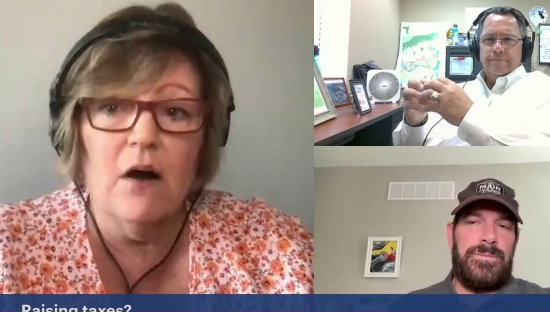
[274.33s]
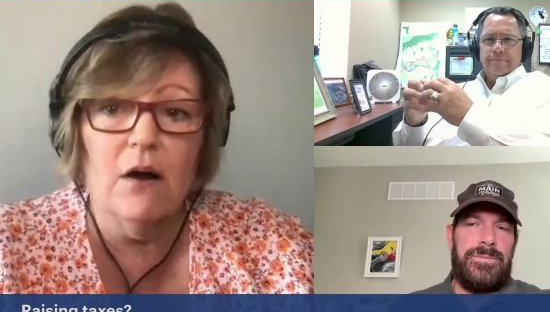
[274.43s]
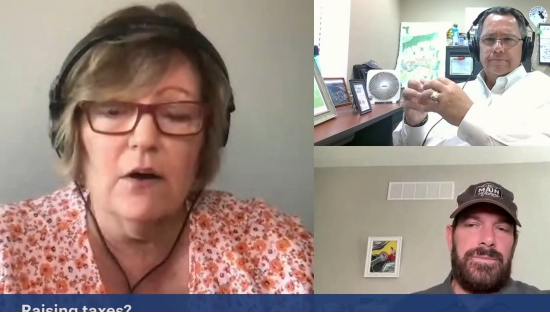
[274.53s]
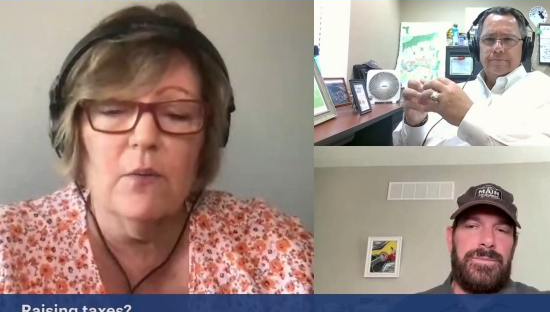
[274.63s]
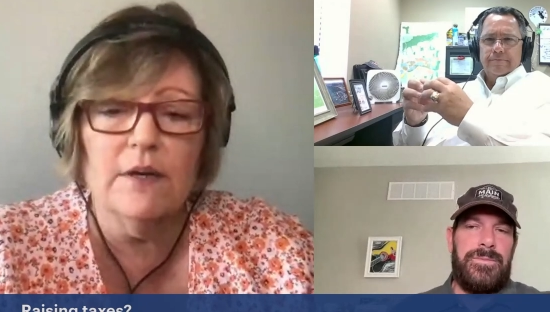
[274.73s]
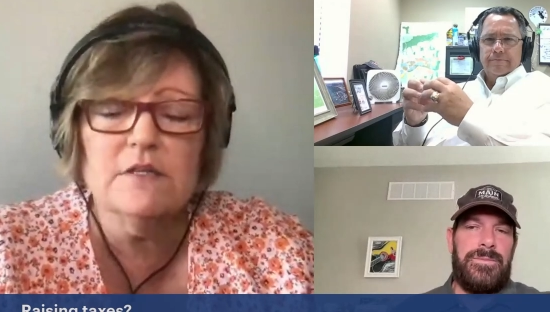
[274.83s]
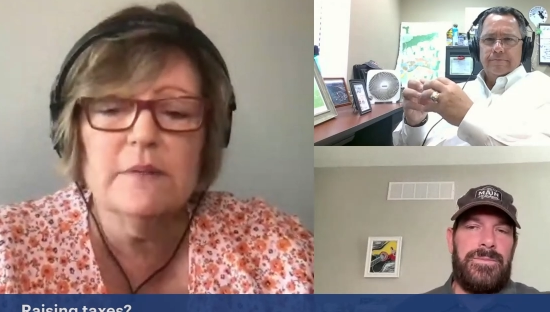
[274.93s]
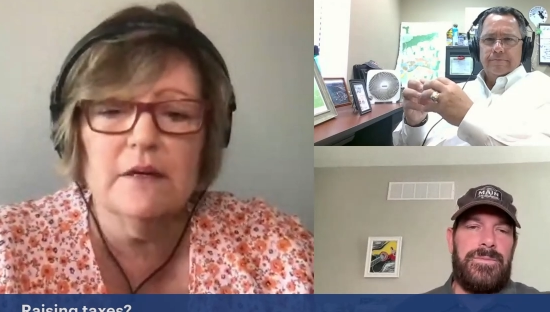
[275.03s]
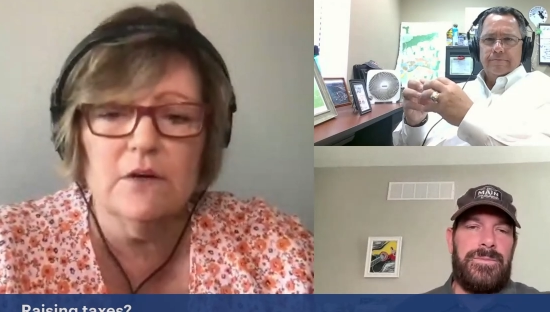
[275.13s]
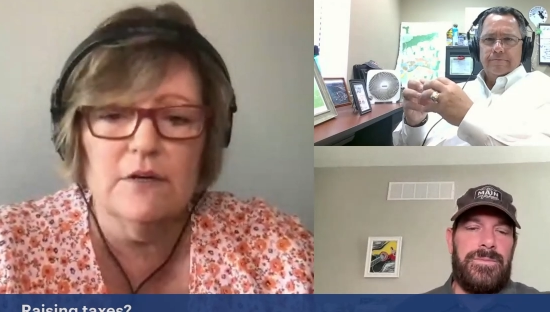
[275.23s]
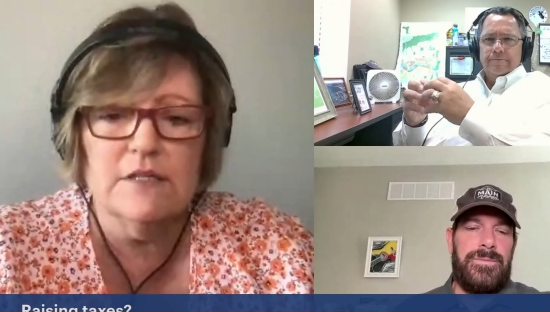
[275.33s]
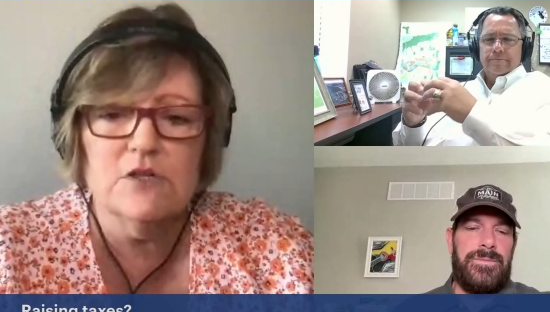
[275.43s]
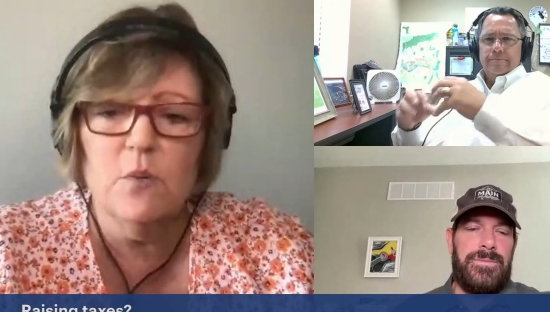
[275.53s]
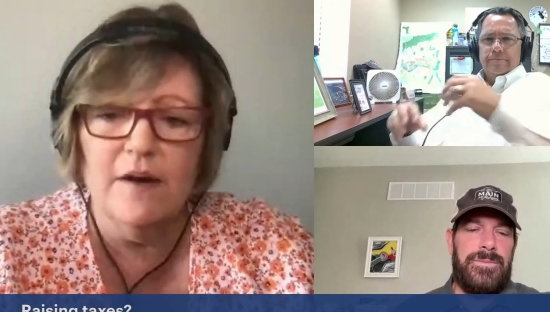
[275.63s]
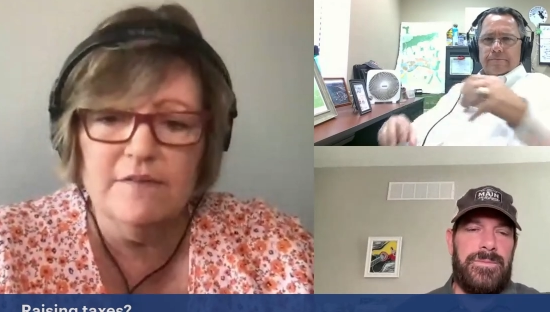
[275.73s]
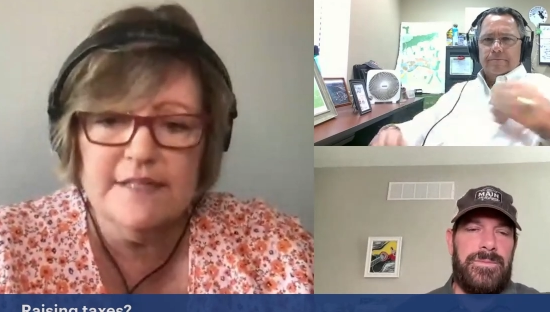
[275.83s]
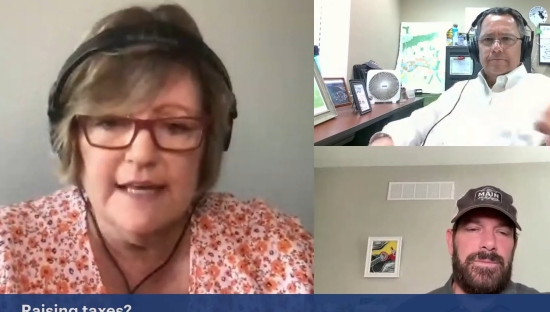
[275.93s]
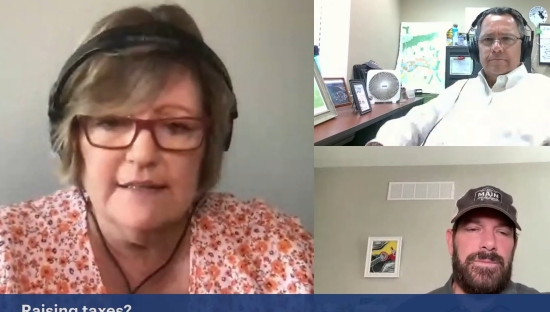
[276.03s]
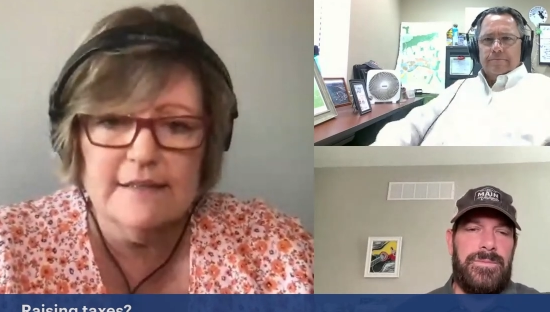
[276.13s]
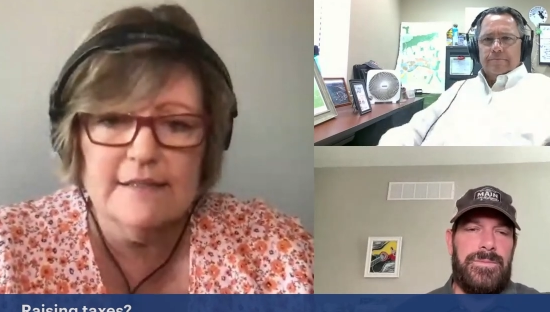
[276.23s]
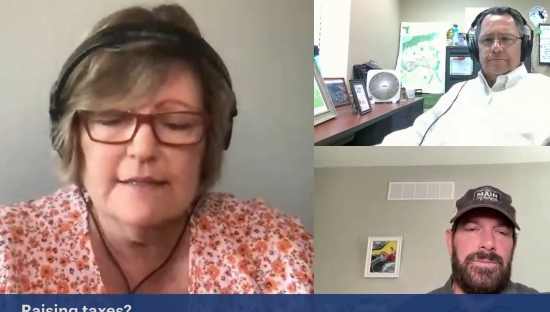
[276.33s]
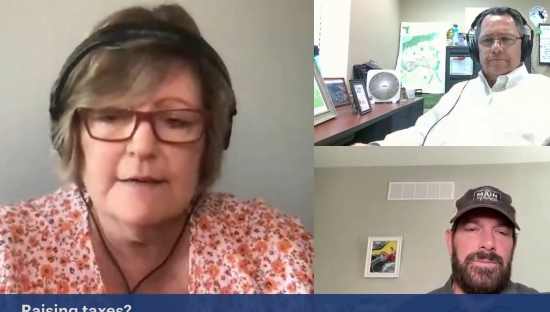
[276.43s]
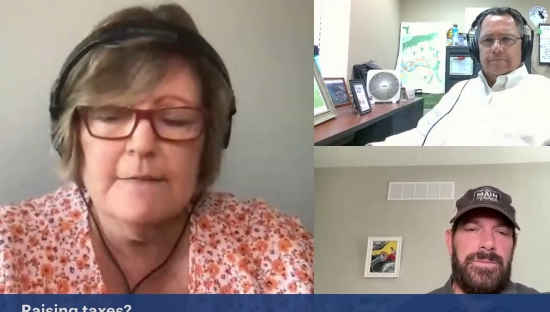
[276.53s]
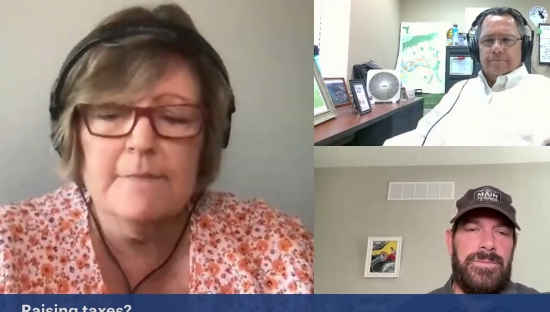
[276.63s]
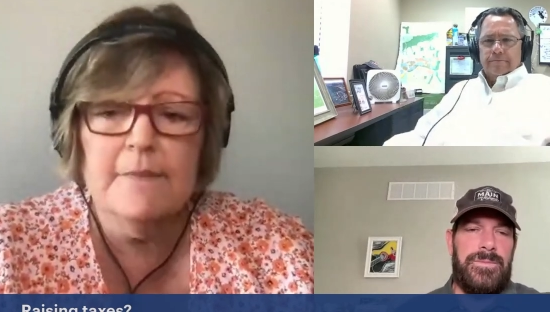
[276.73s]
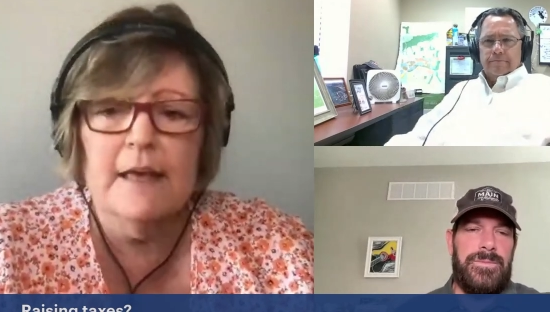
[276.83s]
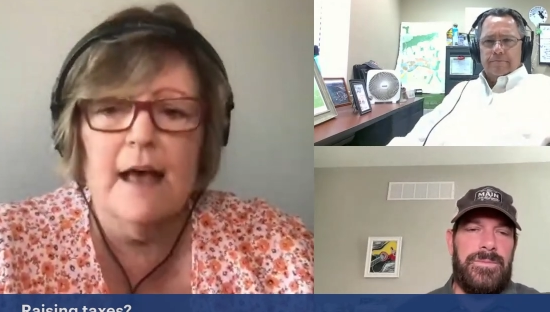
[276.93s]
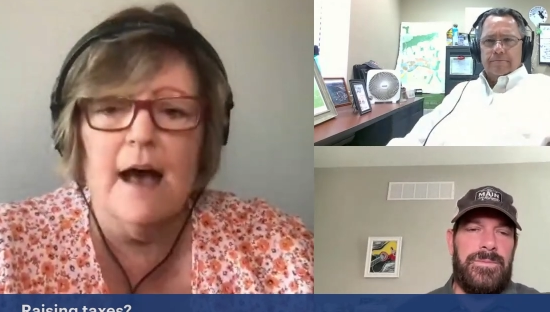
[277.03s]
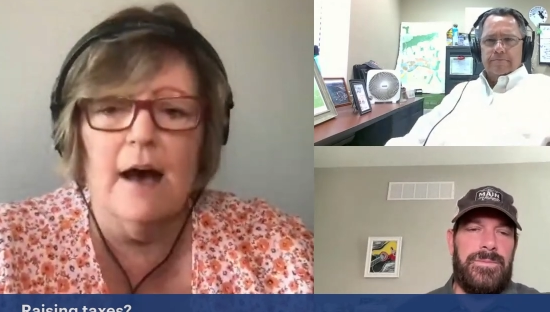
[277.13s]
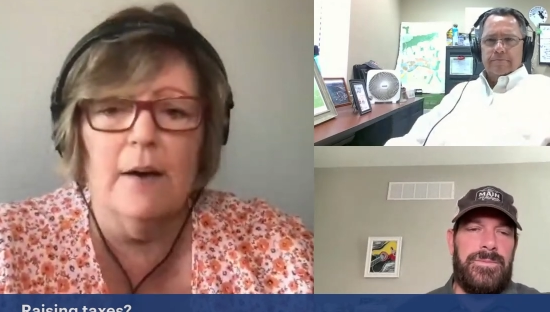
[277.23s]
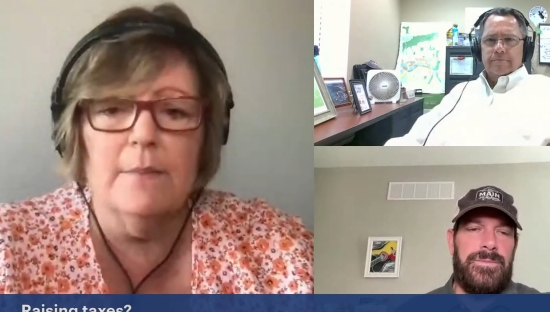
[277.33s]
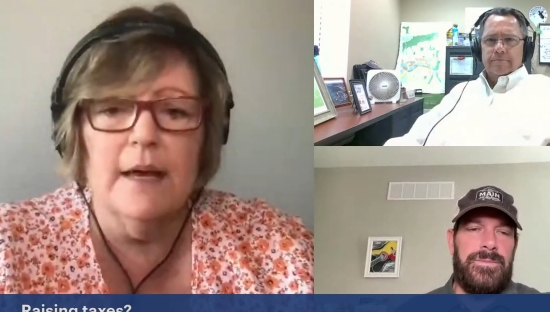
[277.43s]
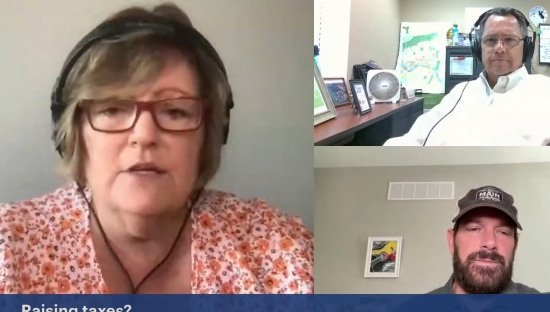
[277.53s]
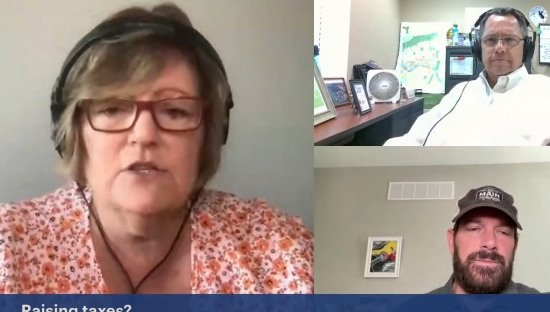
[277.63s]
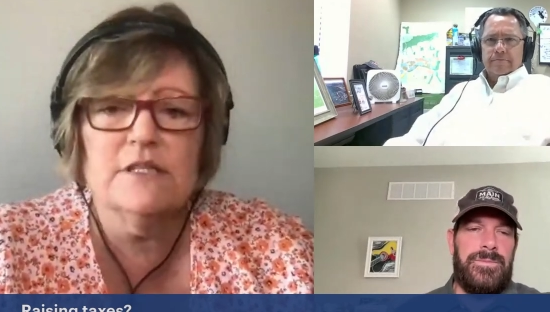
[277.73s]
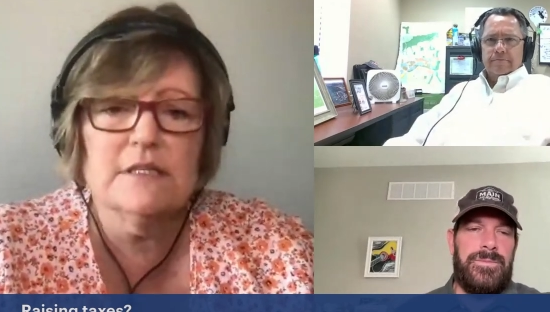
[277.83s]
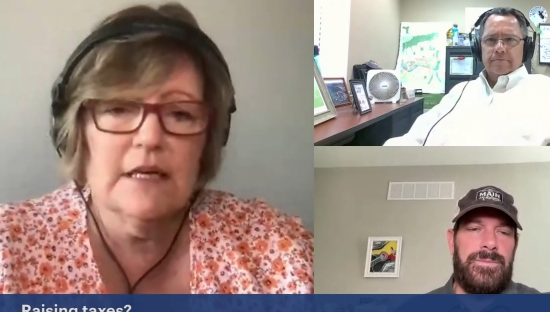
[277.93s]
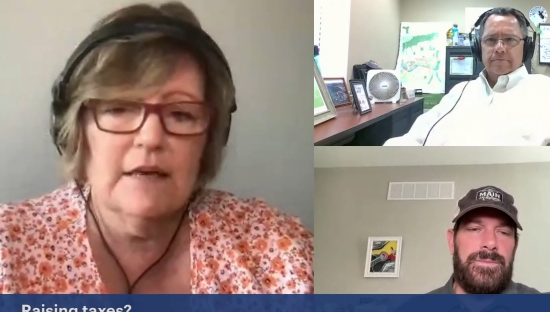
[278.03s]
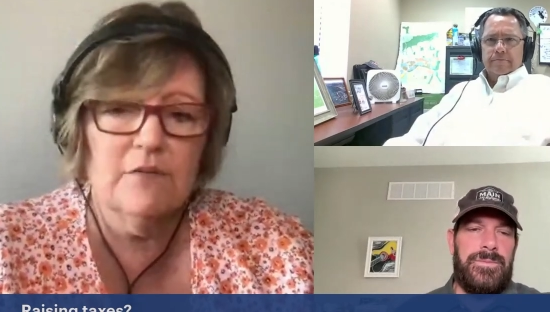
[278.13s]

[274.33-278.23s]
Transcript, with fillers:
Speaker 1: are going to be increased 12 cents um, and just to